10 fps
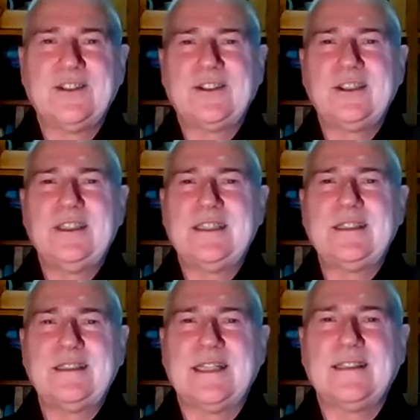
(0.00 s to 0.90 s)
your
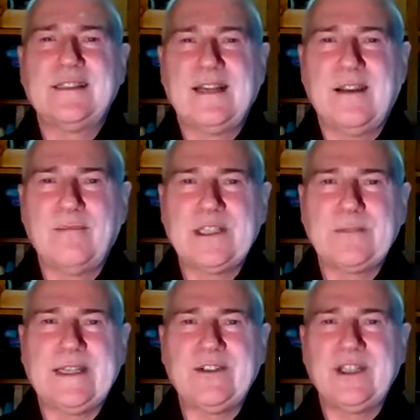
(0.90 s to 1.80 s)
goodness and the time we
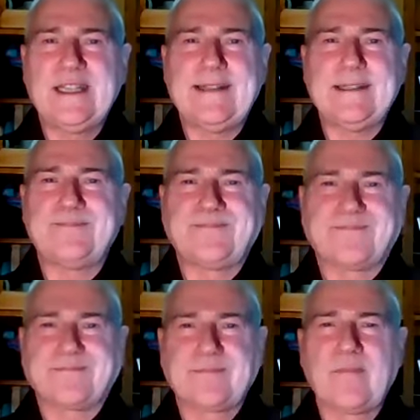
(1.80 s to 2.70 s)
spend together.
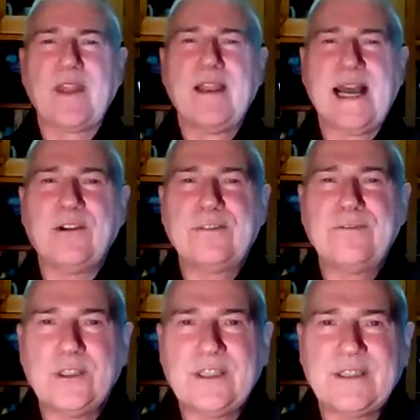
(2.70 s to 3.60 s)
I look
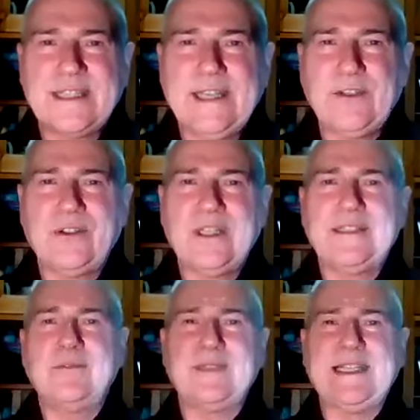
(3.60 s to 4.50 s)
forward to seeing you
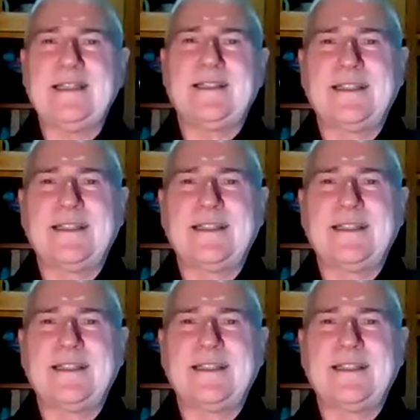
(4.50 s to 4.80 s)
next week.